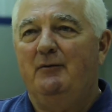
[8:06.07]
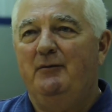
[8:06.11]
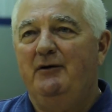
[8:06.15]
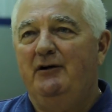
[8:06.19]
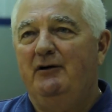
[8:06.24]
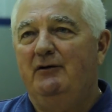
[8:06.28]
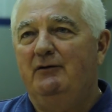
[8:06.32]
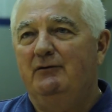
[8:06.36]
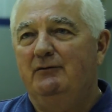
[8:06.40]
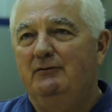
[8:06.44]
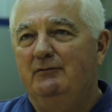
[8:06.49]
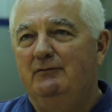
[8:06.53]

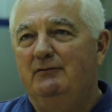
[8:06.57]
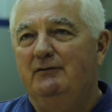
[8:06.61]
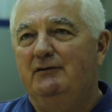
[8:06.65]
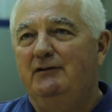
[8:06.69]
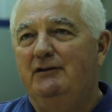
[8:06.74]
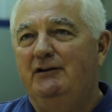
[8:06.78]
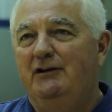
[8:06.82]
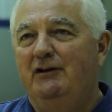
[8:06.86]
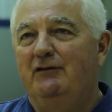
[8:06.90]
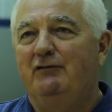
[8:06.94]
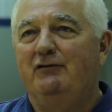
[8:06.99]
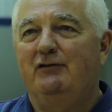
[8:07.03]

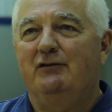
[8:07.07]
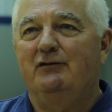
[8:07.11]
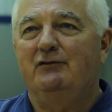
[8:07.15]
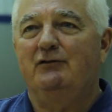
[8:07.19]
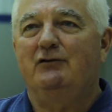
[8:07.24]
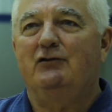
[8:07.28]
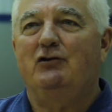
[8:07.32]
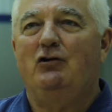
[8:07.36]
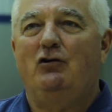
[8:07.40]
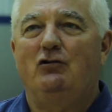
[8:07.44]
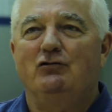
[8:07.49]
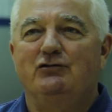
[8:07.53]
about
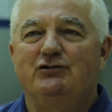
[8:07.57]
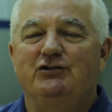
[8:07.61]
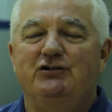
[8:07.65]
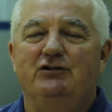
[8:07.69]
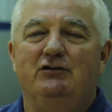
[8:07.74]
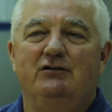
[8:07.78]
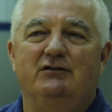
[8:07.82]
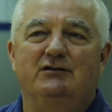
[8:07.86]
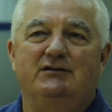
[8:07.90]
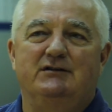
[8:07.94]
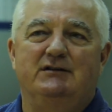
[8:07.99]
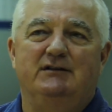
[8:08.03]
different
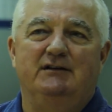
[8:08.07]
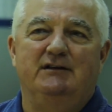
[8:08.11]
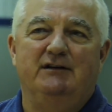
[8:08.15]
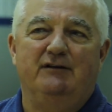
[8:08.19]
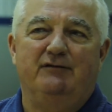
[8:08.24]
cultures and